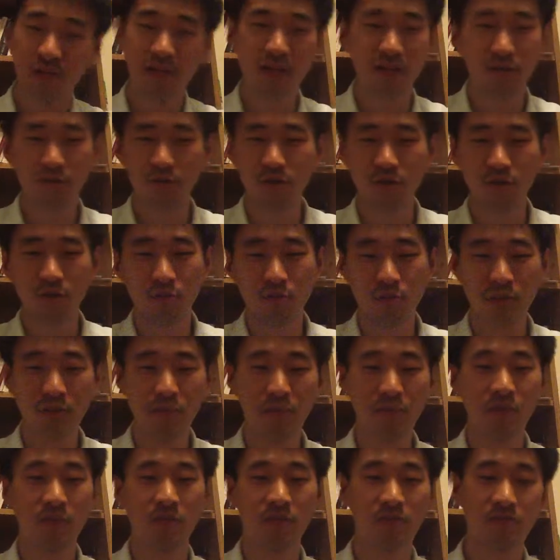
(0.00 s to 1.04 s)
I don't know.
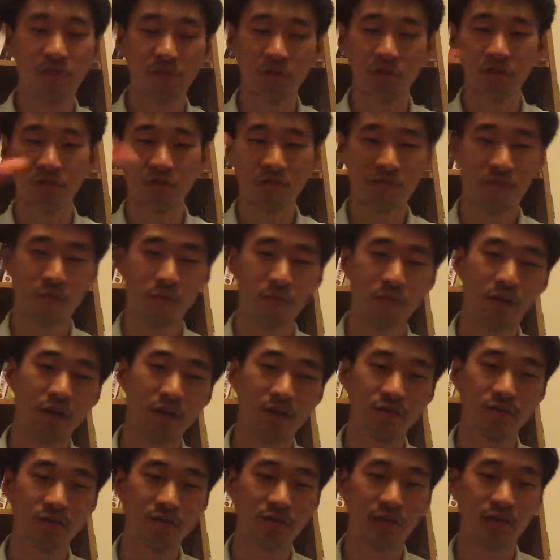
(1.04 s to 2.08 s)
Maybe the first few
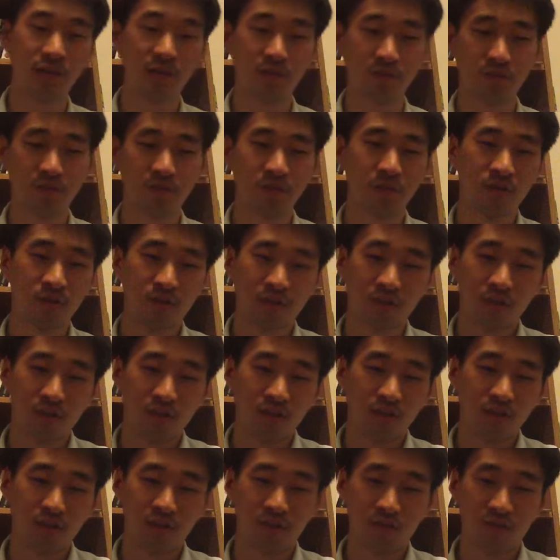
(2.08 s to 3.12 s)
mounts, like it's
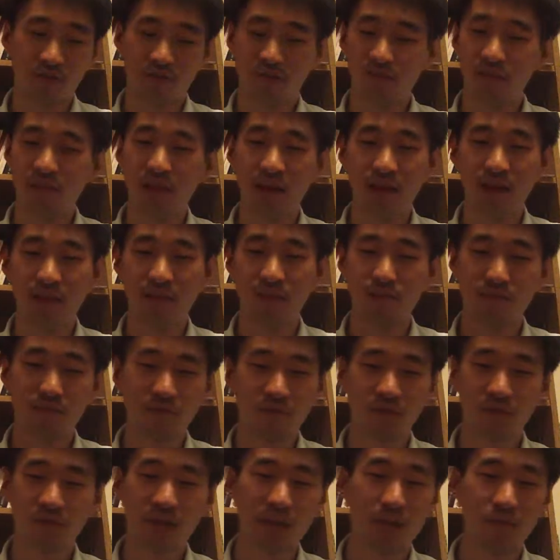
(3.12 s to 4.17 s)
it's not
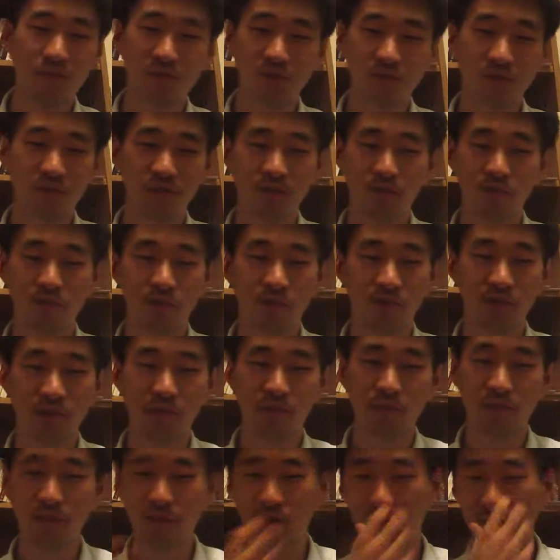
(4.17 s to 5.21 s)
time shifted
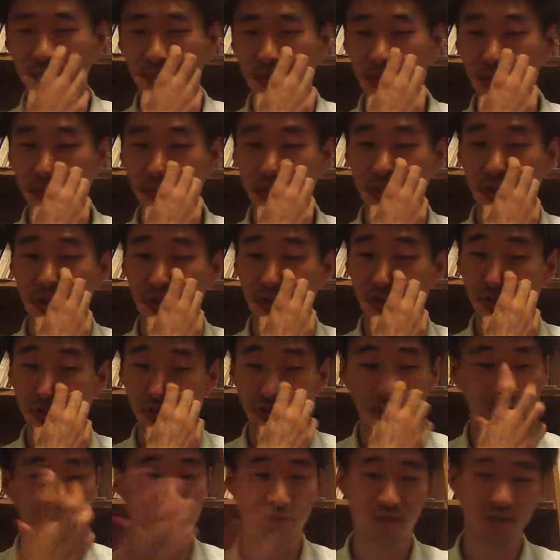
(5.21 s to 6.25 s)
multiplayer. Maybe it's
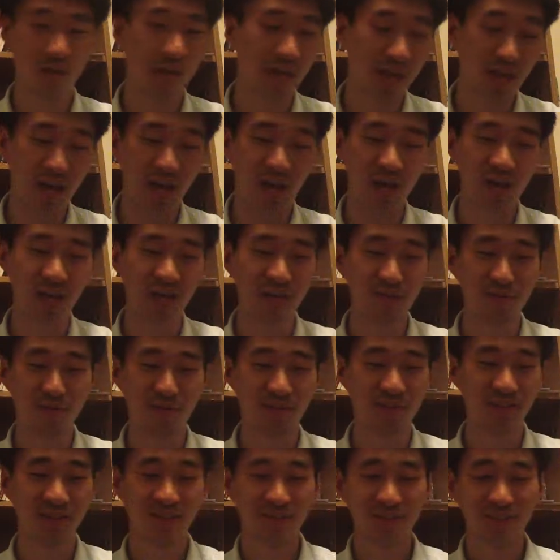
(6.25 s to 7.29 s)
just AI,
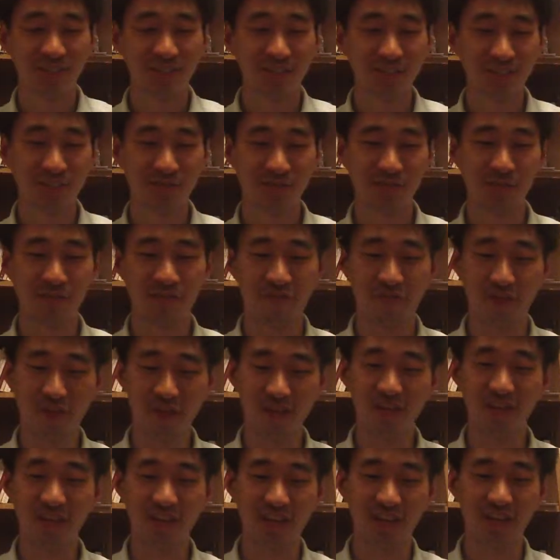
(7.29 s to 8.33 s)
but that's what it
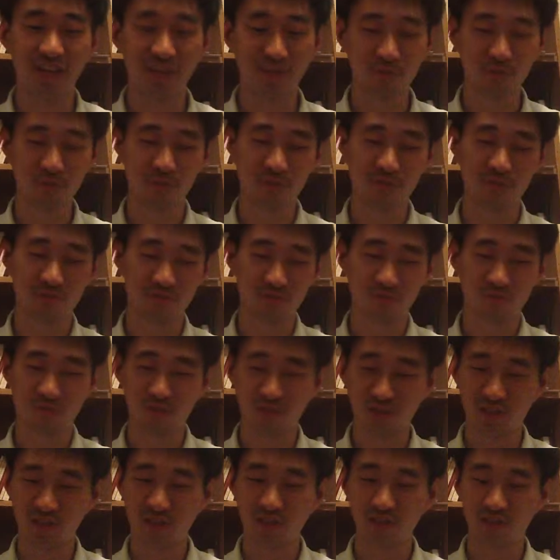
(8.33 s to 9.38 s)
felt like. It was just
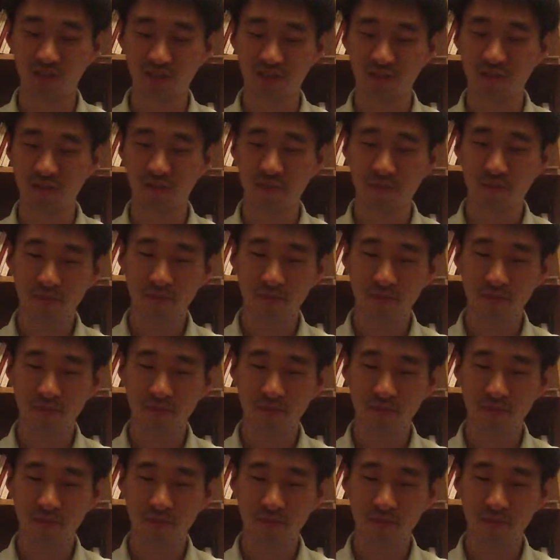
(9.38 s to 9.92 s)
ridiculous.